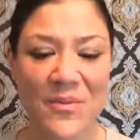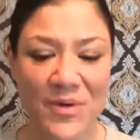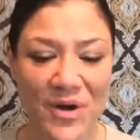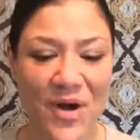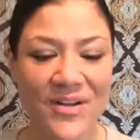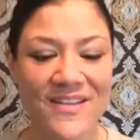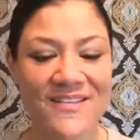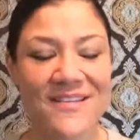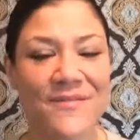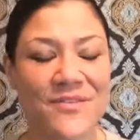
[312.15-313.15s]

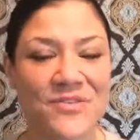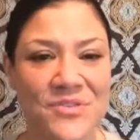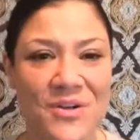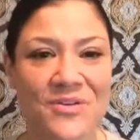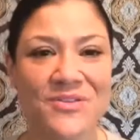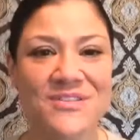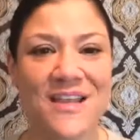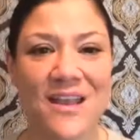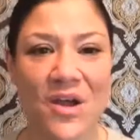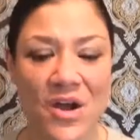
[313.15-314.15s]
regardless of the struggles
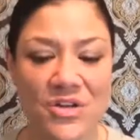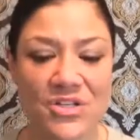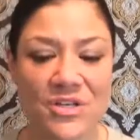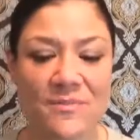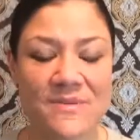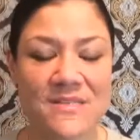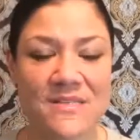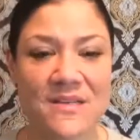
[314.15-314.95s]
and hardships,